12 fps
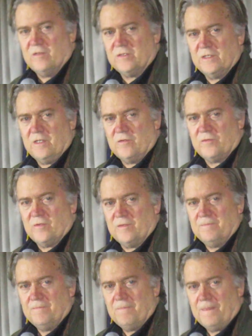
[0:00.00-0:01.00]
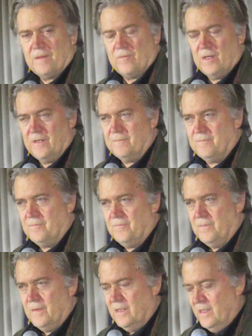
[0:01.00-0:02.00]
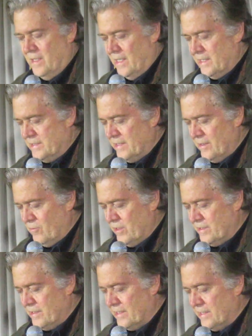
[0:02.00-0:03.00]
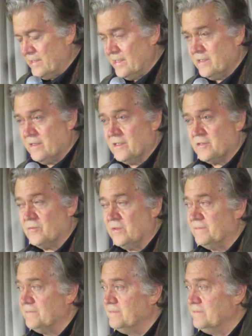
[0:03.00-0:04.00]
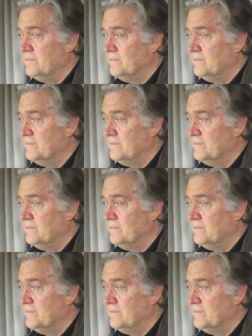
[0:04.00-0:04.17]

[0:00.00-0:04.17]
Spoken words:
years to go through it, right? I can tell you one thing, at the end of this one,